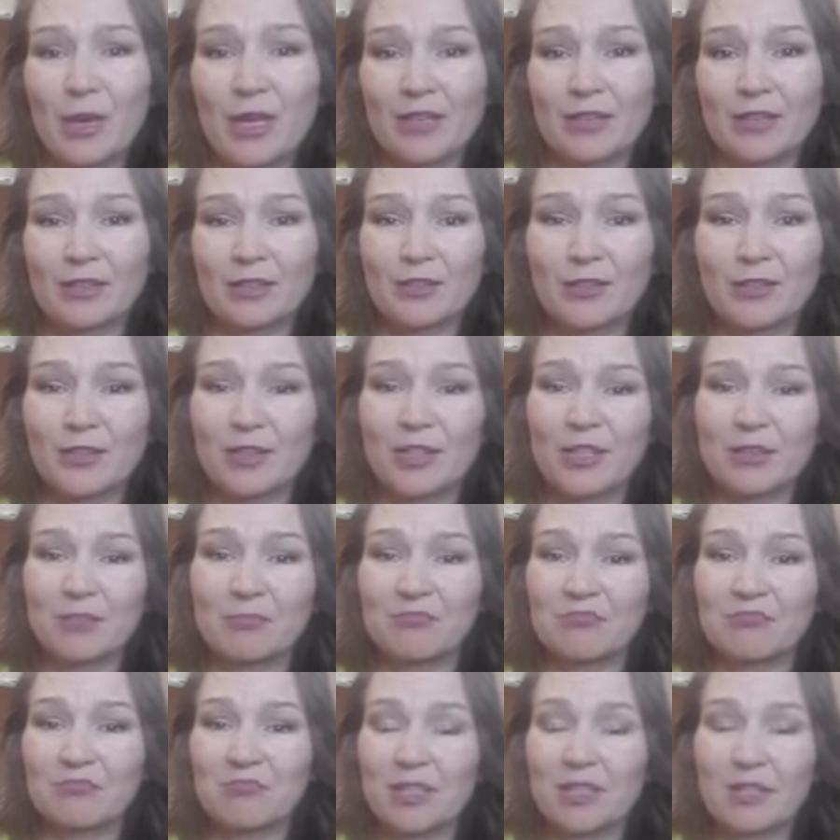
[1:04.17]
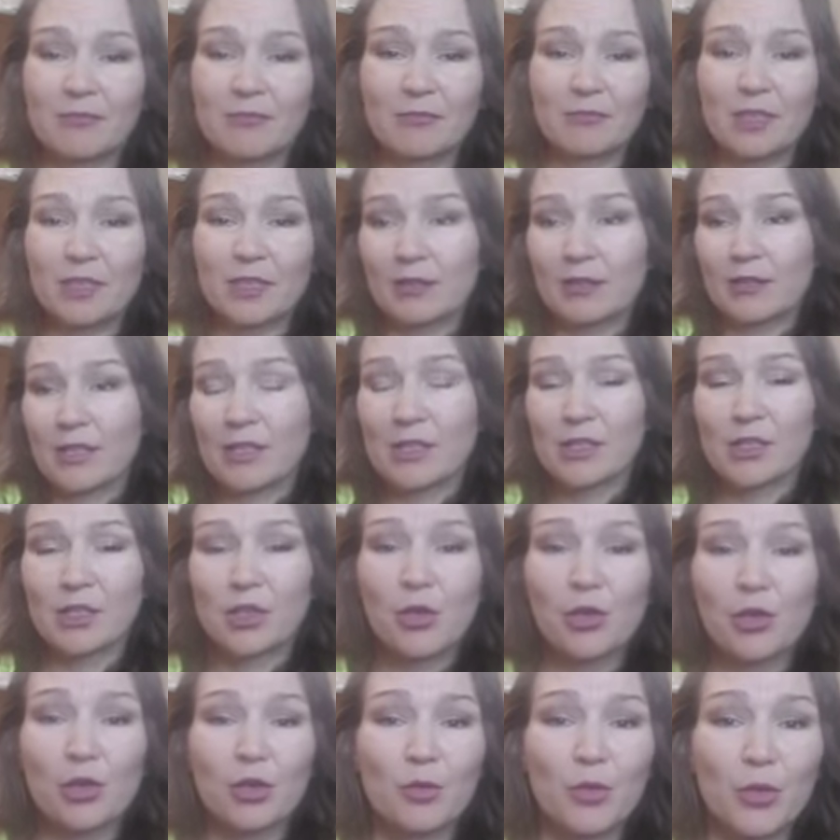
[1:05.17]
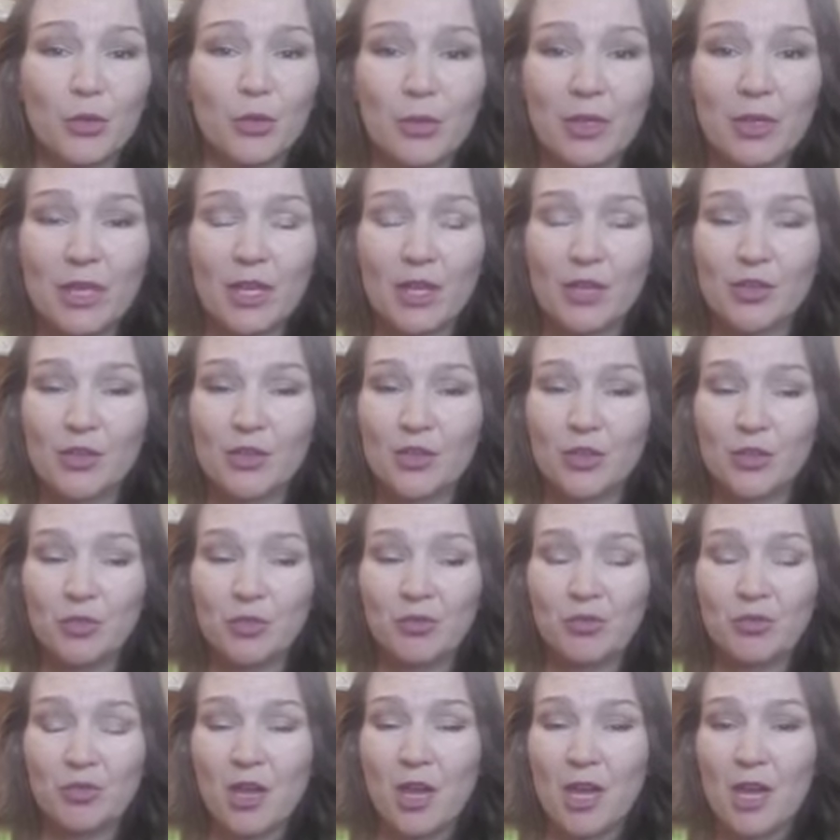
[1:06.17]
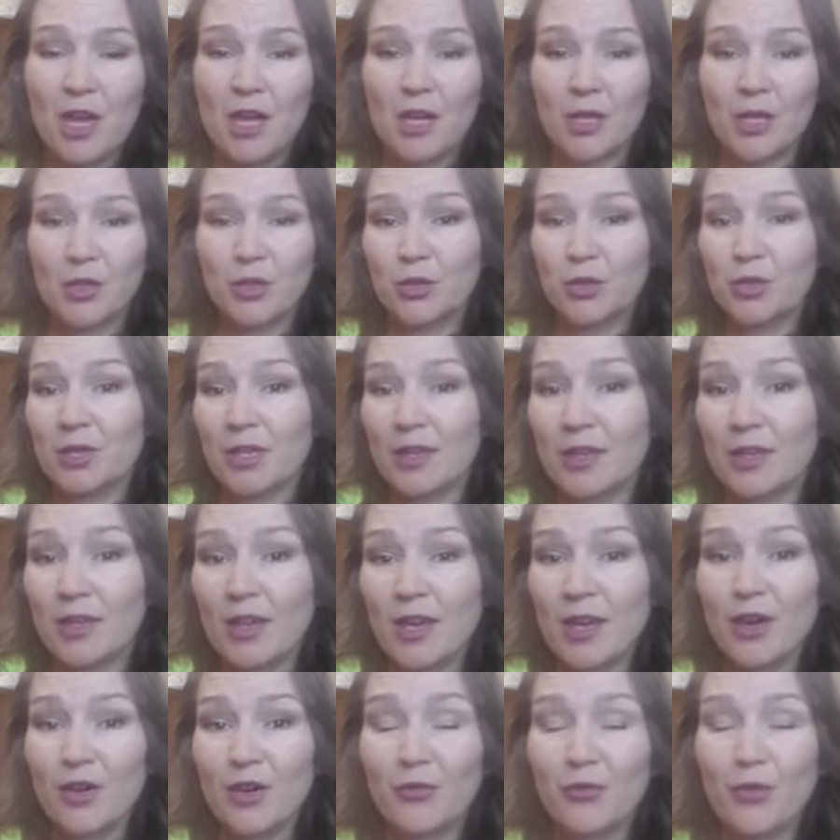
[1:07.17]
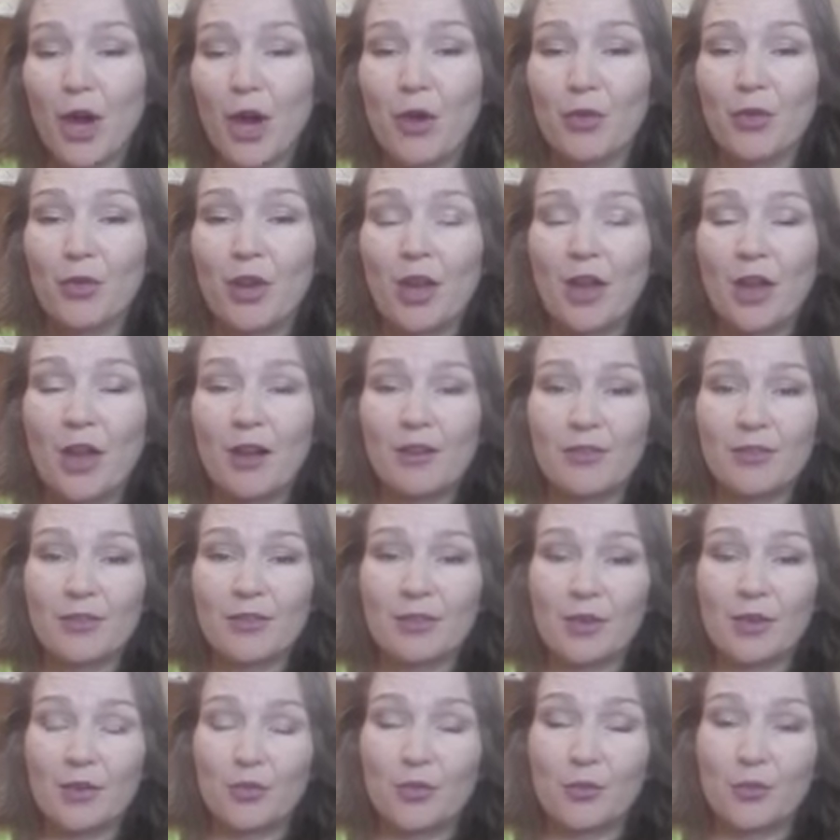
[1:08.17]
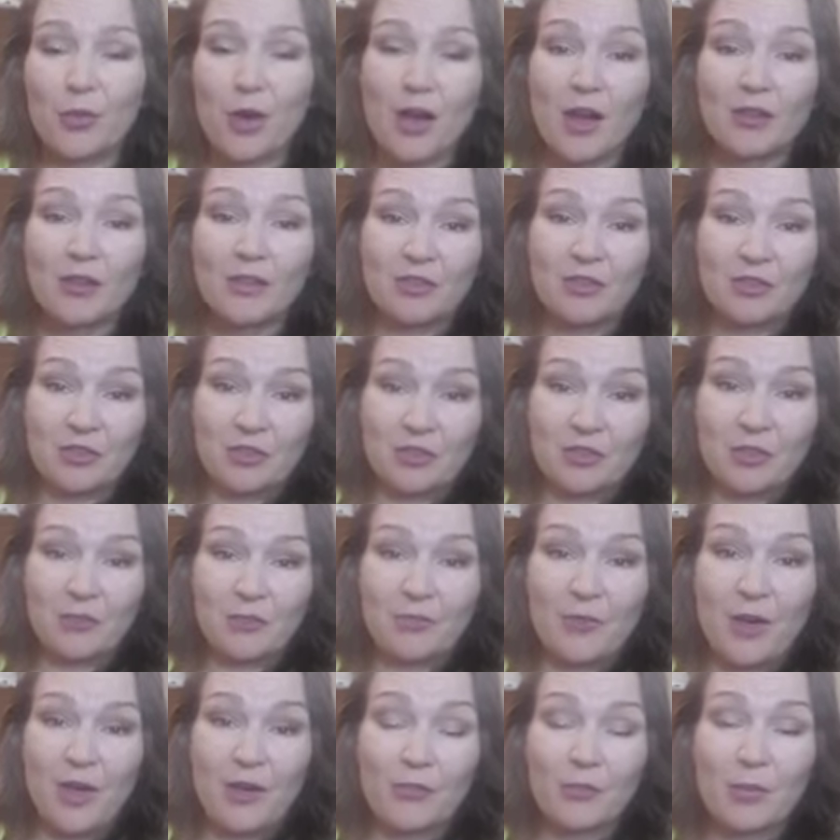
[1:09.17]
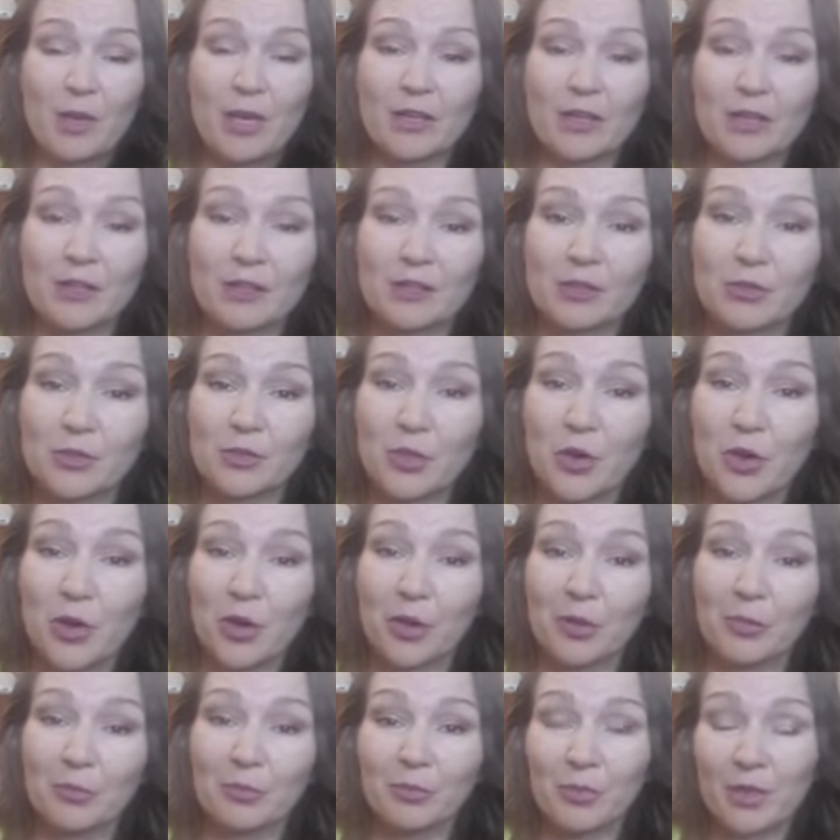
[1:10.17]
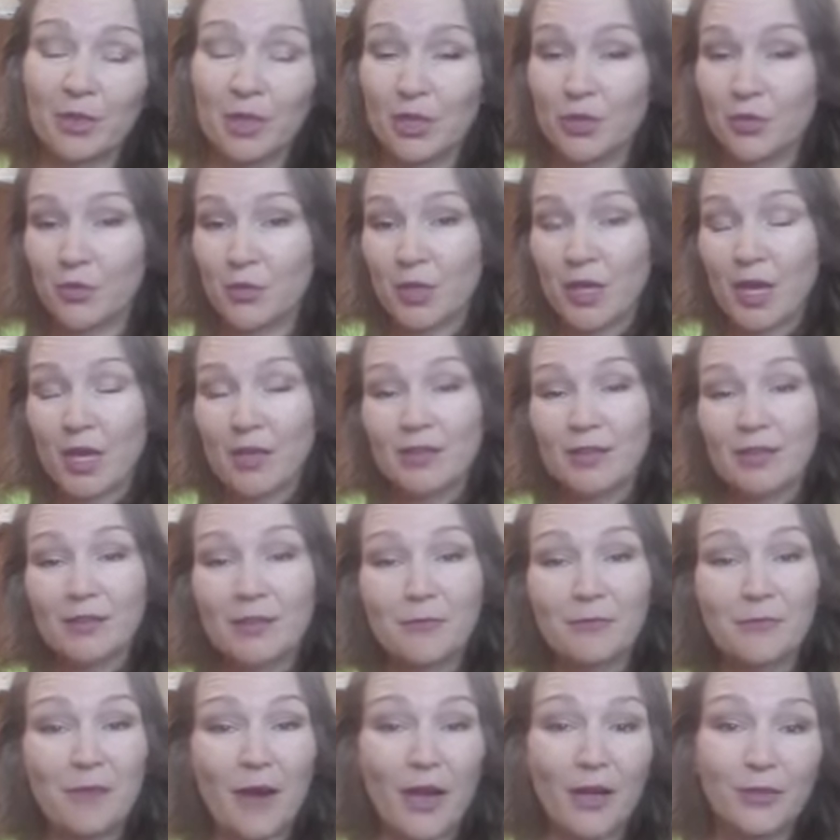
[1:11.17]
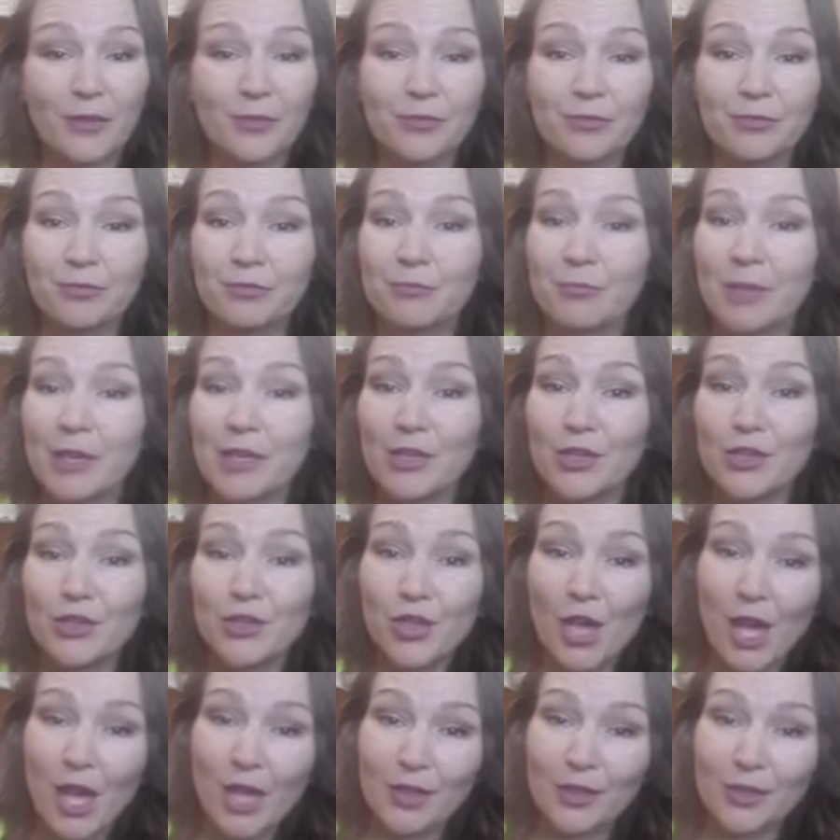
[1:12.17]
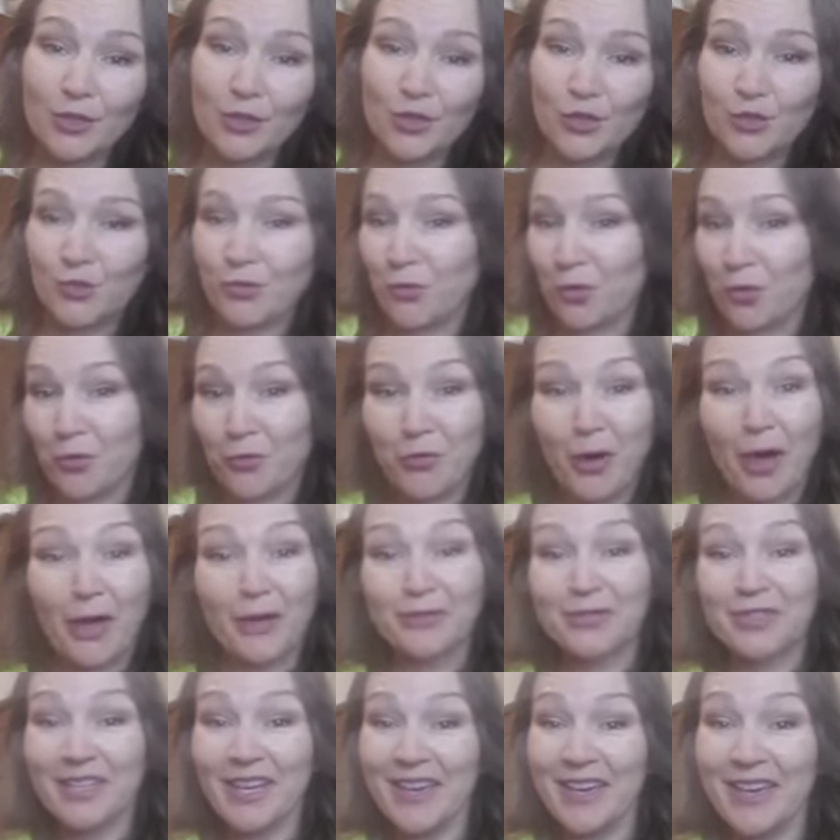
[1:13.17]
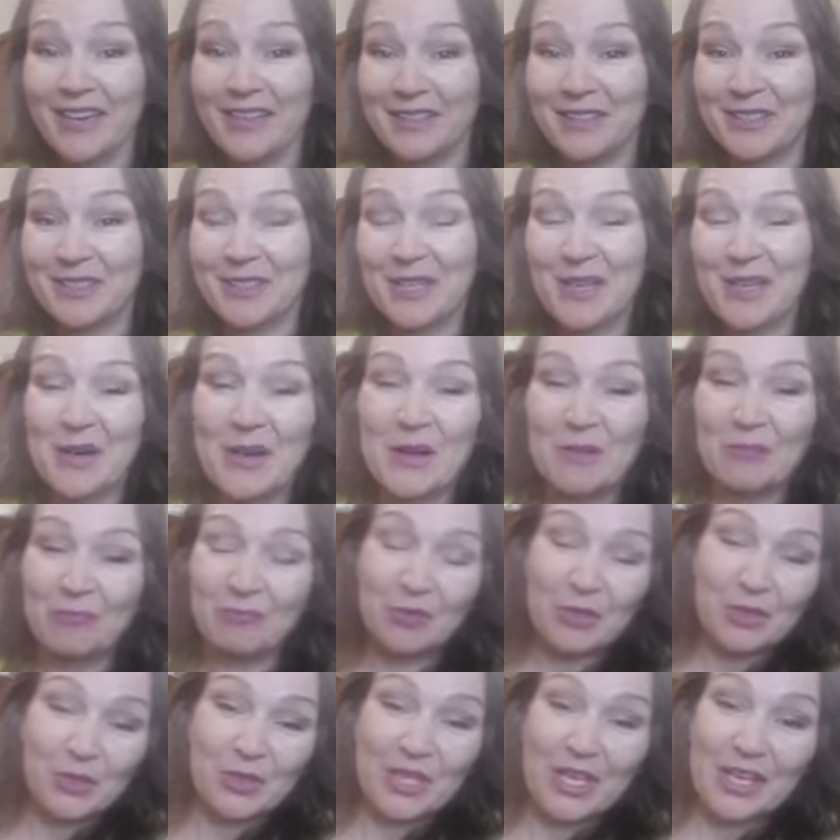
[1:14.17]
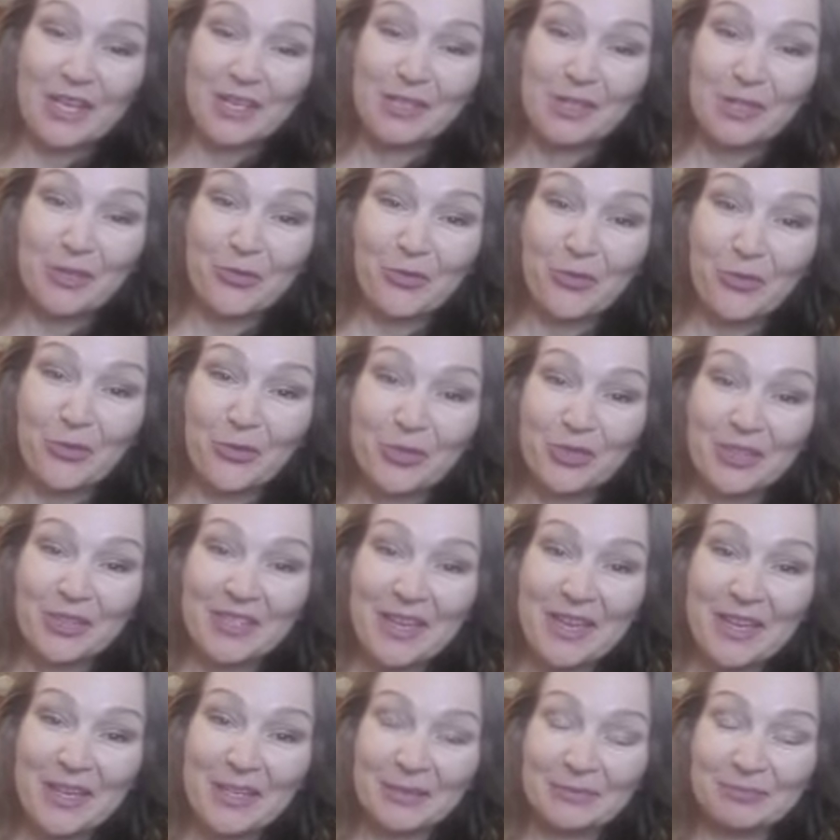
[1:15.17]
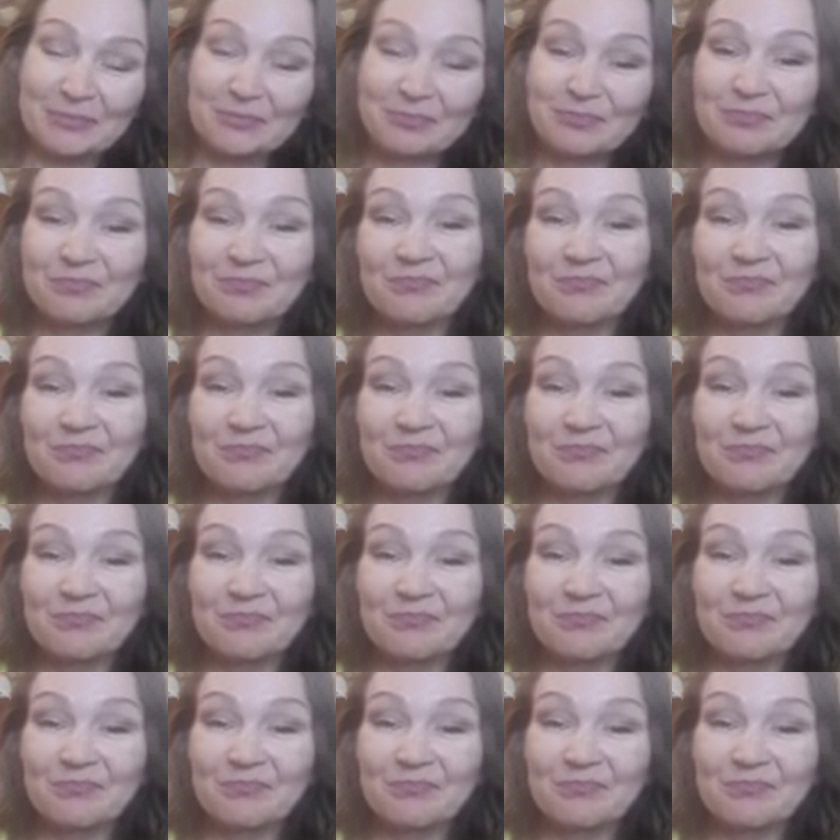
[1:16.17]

minutes, let's talk what we can do to take care of our health and our body just in 5 minutes. So we created a 5-minute challenge for 5 days. Today is the first day.